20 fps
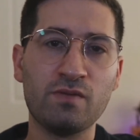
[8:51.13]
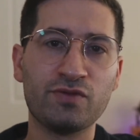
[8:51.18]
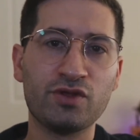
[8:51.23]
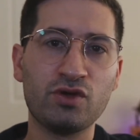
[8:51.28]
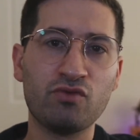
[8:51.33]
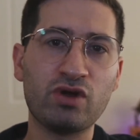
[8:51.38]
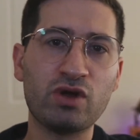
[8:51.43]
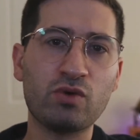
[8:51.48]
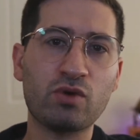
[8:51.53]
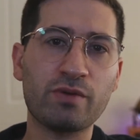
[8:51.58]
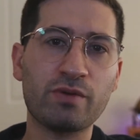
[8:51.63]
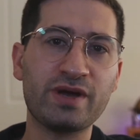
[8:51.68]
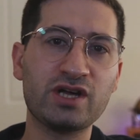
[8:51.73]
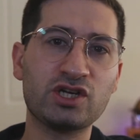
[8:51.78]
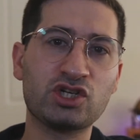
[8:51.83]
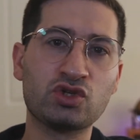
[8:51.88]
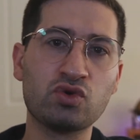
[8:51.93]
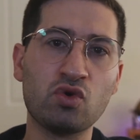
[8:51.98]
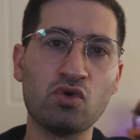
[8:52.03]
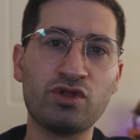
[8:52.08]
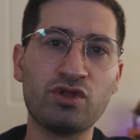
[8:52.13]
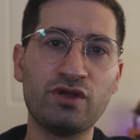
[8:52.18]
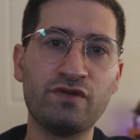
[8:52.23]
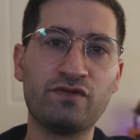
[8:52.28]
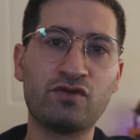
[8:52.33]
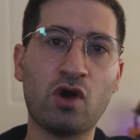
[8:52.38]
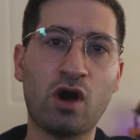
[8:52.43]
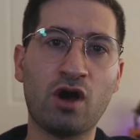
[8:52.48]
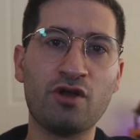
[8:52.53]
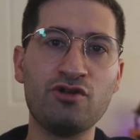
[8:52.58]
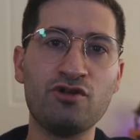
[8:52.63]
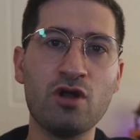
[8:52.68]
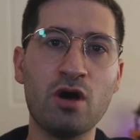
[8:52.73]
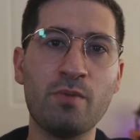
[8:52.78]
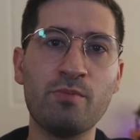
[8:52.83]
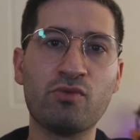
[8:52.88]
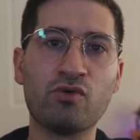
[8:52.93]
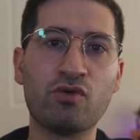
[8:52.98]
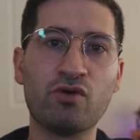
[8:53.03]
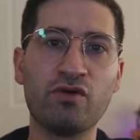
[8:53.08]
you really want to make sure that you've got a
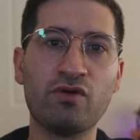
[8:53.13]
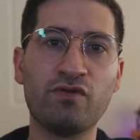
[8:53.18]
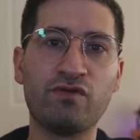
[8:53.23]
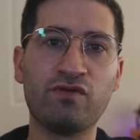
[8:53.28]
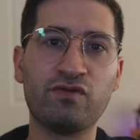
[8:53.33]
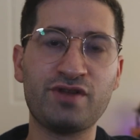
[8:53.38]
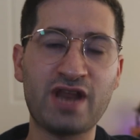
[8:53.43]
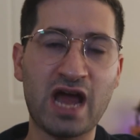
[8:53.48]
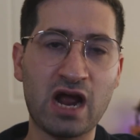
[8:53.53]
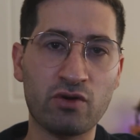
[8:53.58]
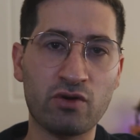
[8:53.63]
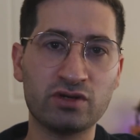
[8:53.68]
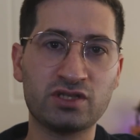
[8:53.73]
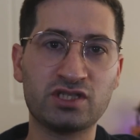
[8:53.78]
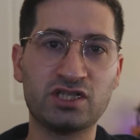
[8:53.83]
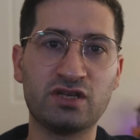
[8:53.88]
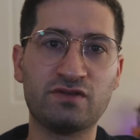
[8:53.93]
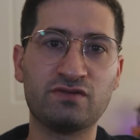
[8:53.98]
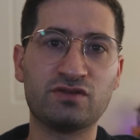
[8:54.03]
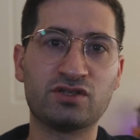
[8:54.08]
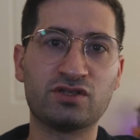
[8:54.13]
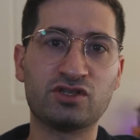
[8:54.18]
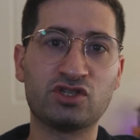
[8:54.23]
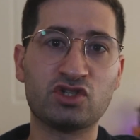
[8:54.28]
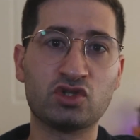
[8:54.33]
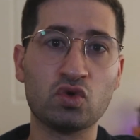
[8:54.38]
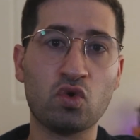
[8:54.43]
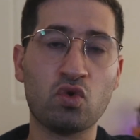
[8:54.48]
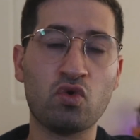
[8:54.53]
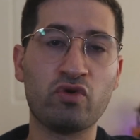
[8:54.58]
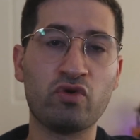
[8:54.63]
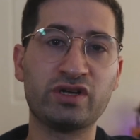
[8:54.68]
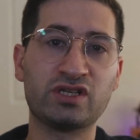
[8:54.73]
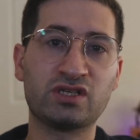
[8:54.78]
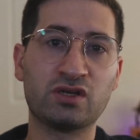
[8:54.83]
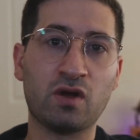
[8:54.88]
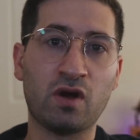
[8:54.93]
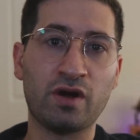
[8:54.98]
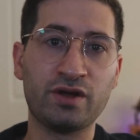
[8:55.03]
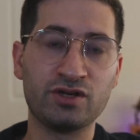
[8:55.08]
number of narratives and
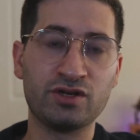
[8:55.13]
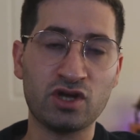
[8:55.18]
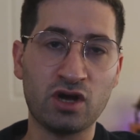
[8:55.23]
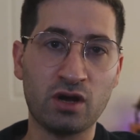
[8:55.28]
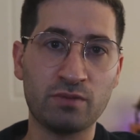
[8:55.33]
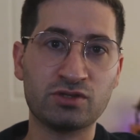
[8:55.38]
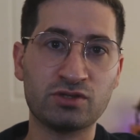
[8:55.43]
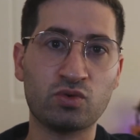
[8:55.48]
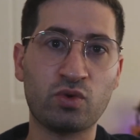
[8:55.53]
stories lined up.